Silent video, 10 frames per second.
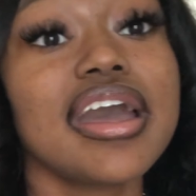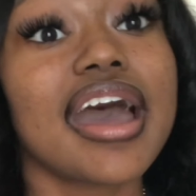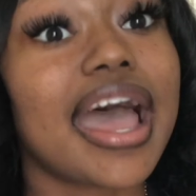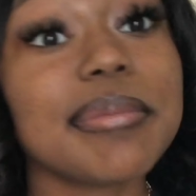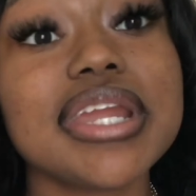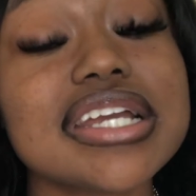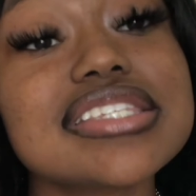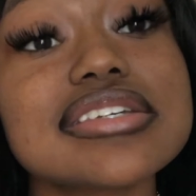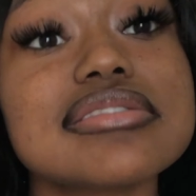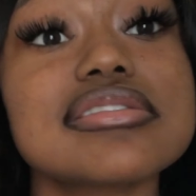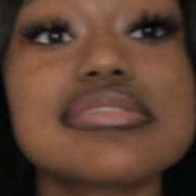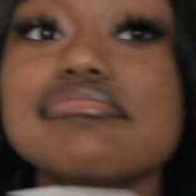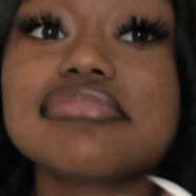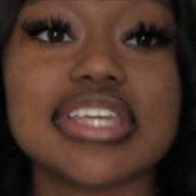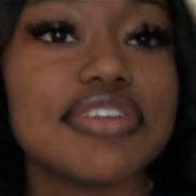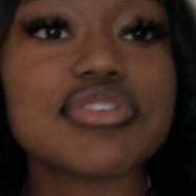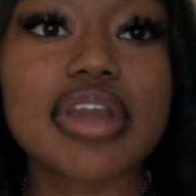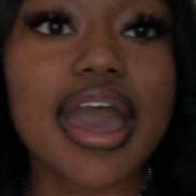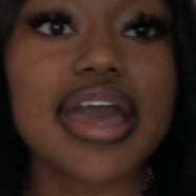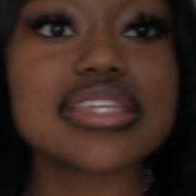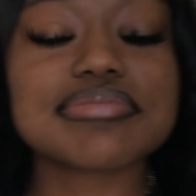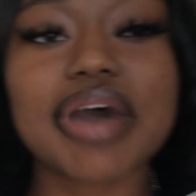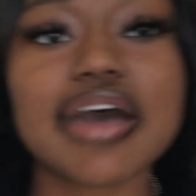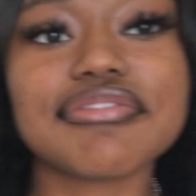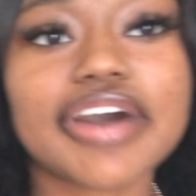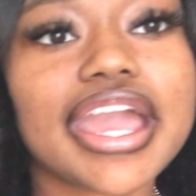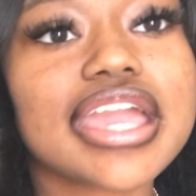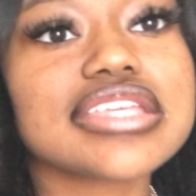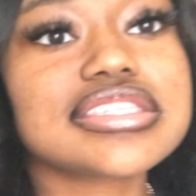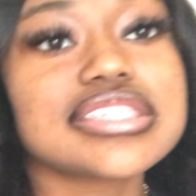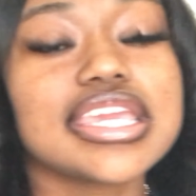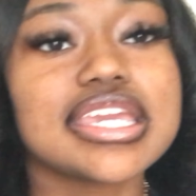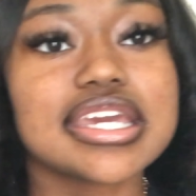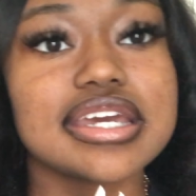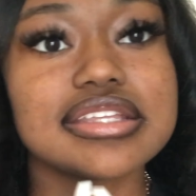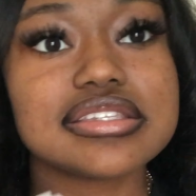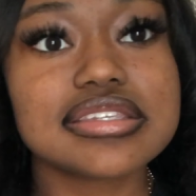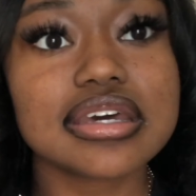I'm here to give you guys my advice and